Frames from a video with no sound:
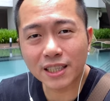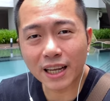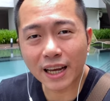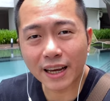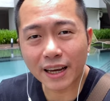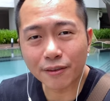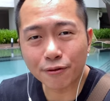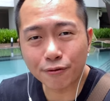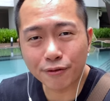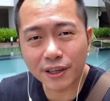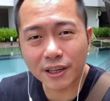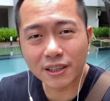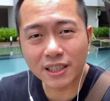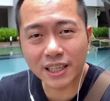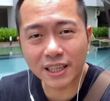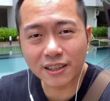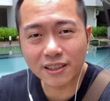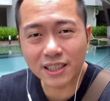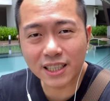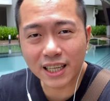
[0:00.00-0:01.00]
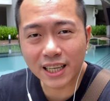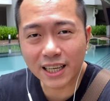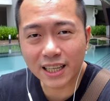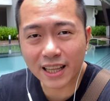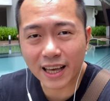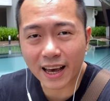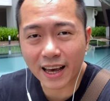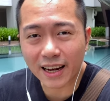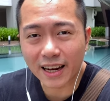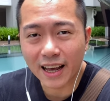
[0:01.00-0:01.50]
like feel guilty
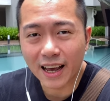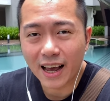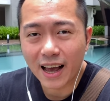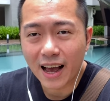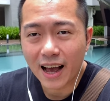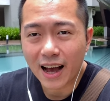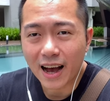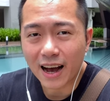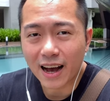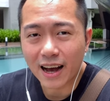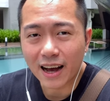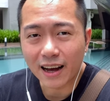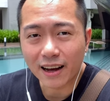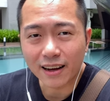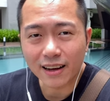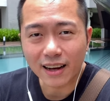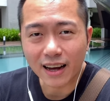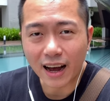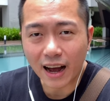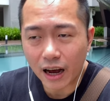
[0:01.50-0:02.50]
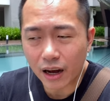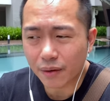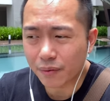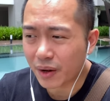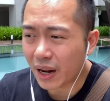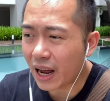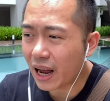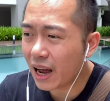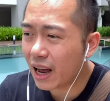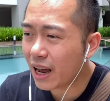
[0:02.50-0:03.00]
that,
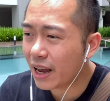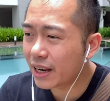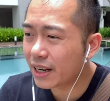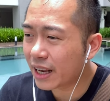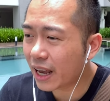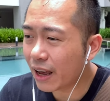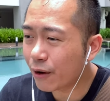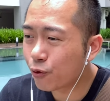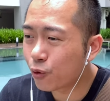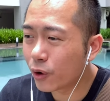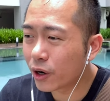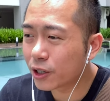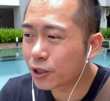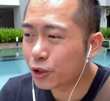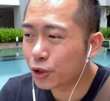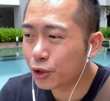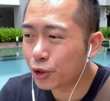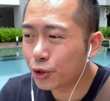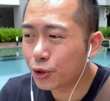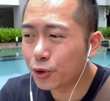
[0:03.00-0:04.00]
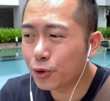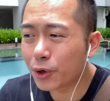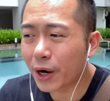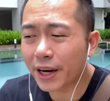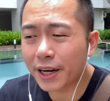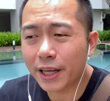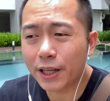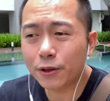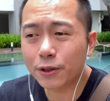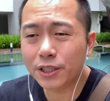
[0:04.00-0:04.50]
I have work to do, I
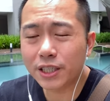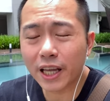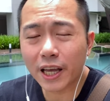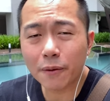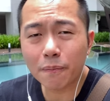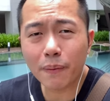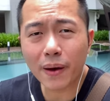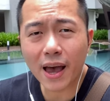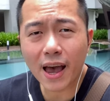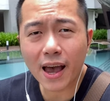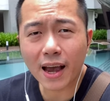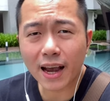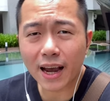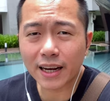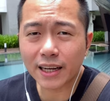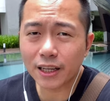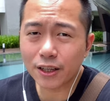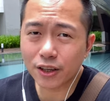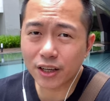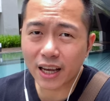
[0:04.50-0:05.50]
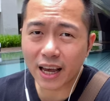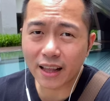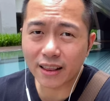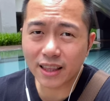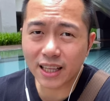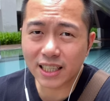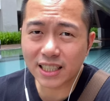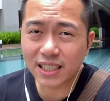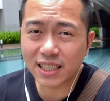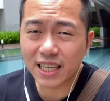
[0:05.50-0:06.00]
need to stay back, I need to get
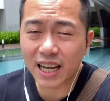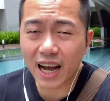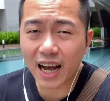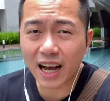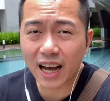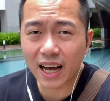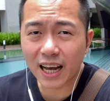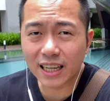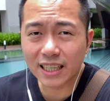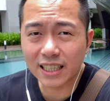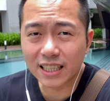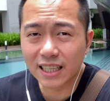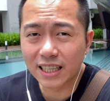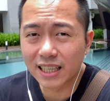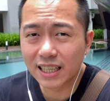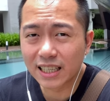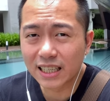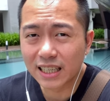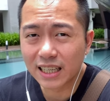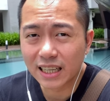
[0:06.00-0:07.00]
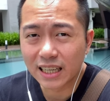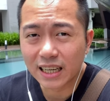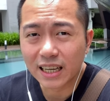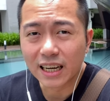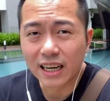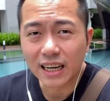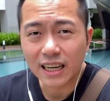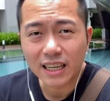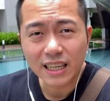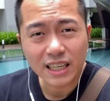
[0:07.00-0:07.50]
this done.
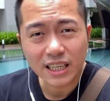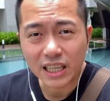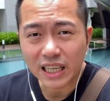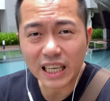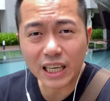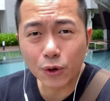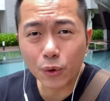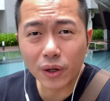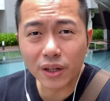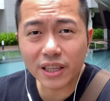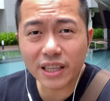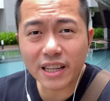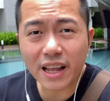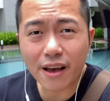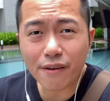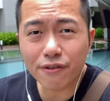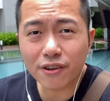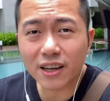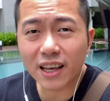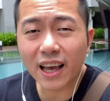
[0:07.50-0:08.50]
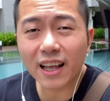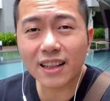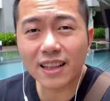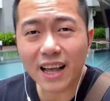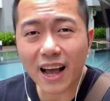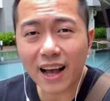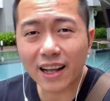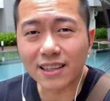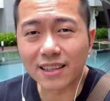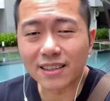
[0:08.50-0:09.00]
It will never get
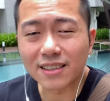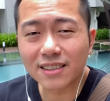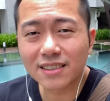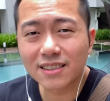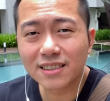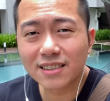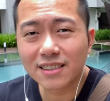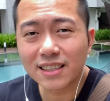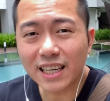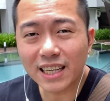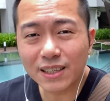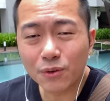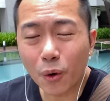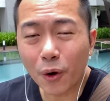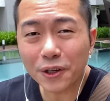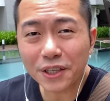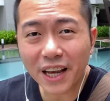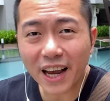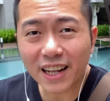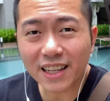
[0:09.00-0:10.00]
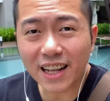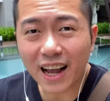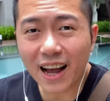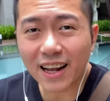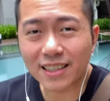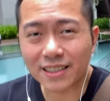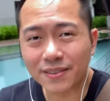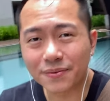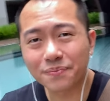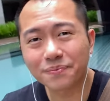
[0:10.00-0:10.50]
done. It won't get
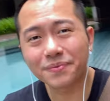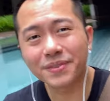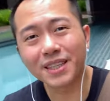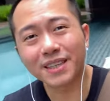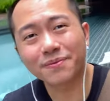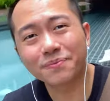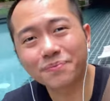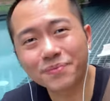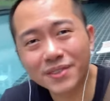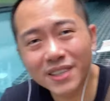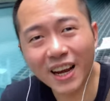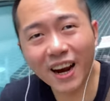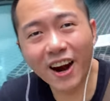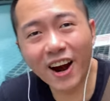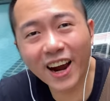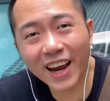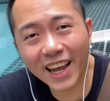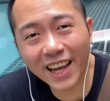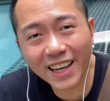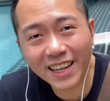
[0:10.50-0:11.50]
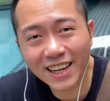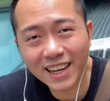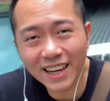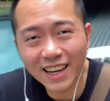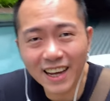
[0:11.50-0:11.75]
done. Right?